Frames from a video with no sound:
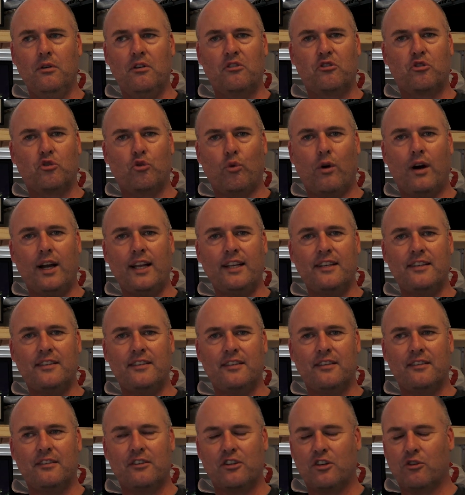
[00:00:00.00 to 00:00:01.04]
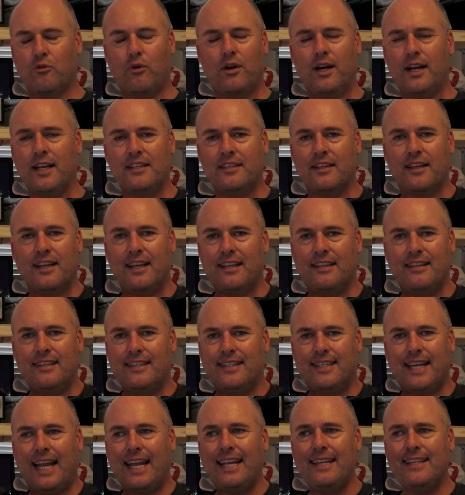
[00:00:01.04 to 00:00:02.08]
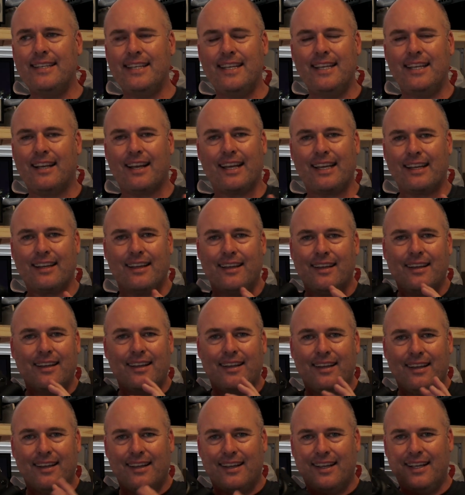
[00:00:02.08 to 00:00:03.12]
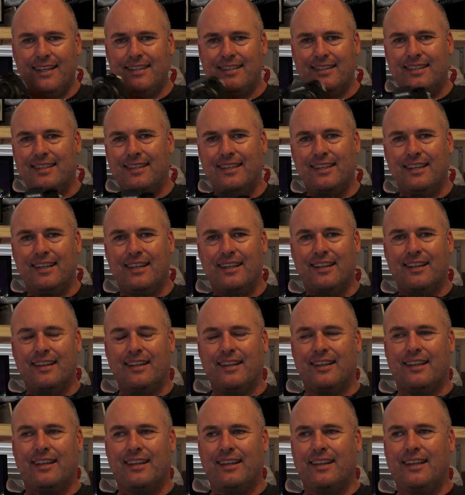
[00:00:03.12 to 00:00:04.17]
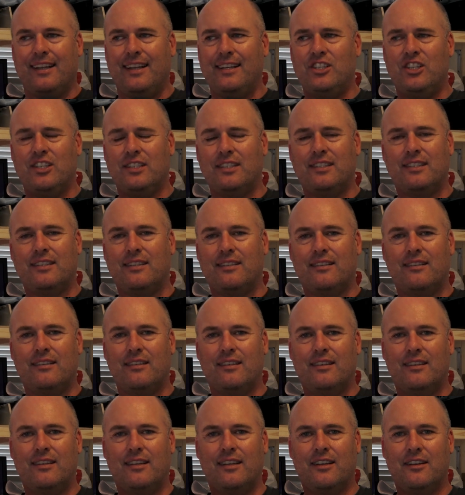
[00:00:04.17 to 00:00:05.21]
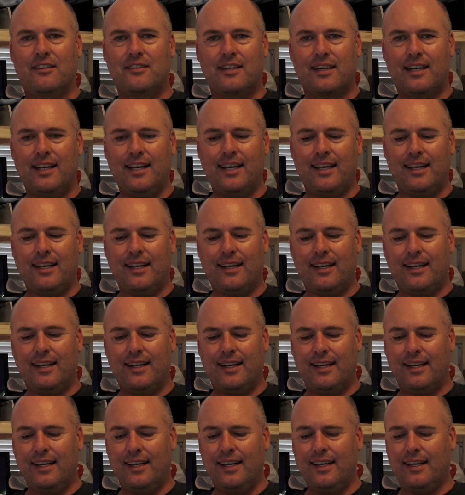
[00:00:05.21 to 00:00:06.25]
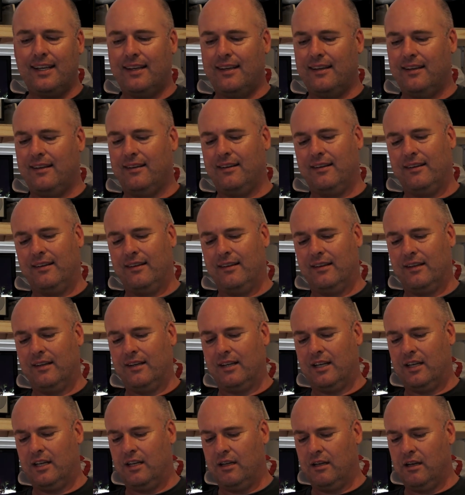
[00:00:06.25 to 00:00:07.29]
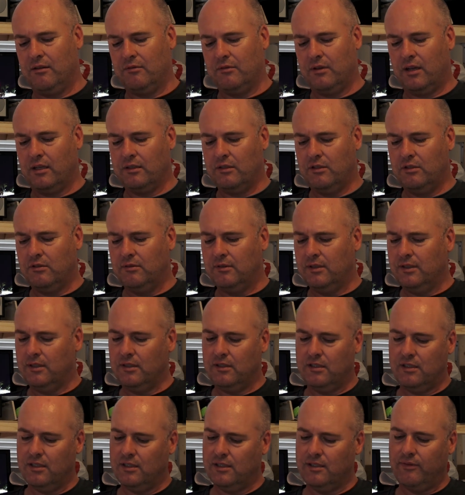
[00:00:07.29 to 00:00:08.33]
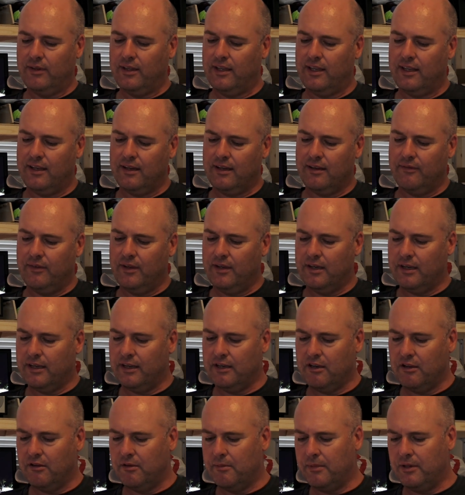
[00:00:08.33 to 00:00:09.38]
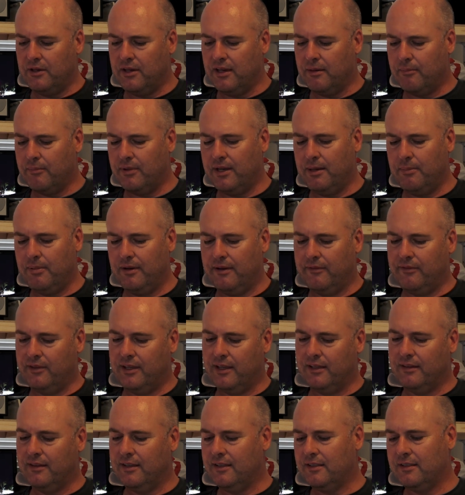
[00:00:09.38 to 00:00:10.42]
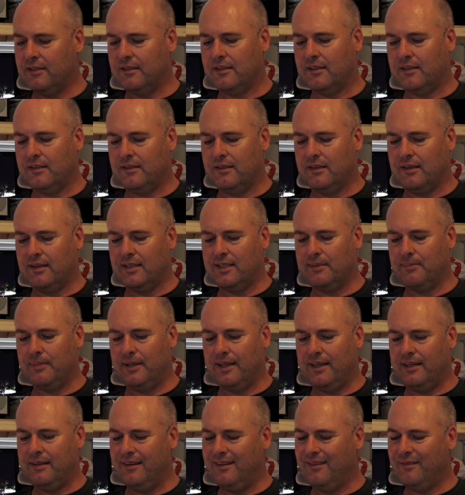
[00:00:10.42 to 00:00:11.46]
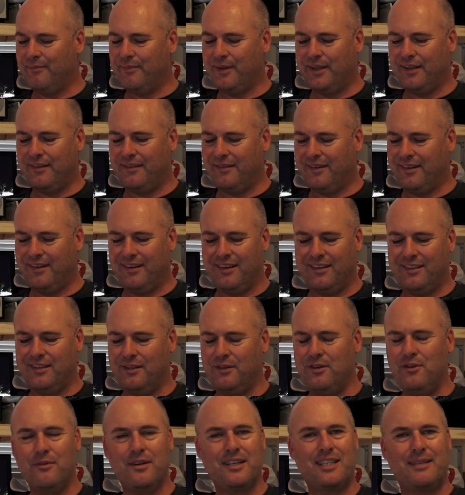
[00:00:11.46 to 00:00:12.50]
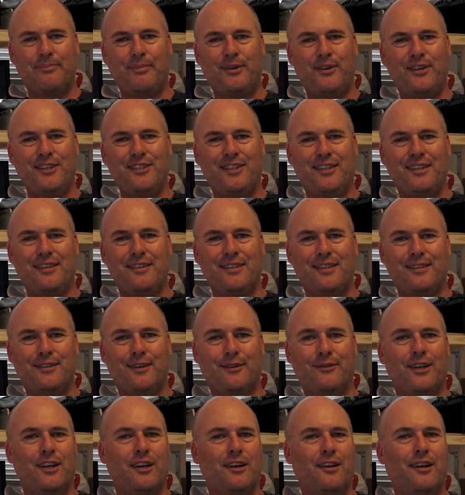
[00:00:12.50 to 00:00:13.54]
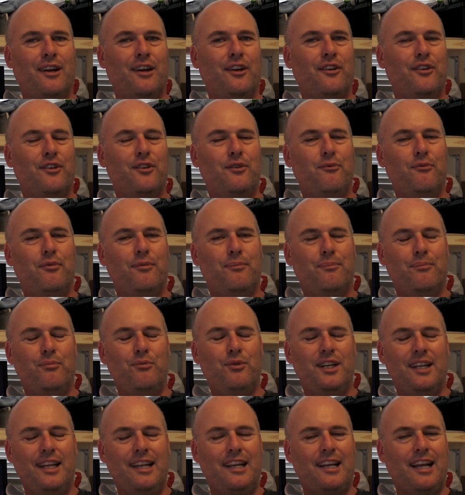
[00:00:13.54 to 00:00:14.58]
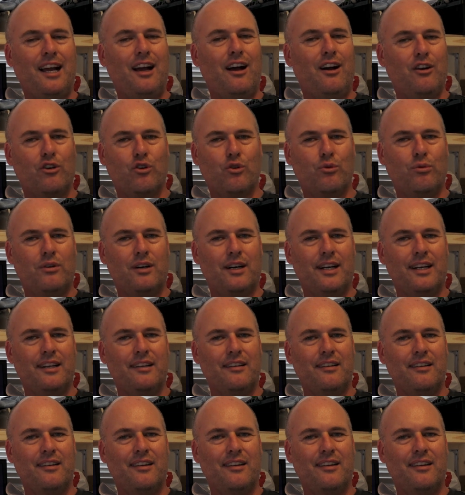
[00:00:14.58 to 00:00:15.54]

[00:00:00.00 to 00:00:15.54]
quaint and dainty. Like it just goes click click. I'll do it just for the heck of it. I know a million people have done this and explained it, but until you experience it yourself, you really can't quite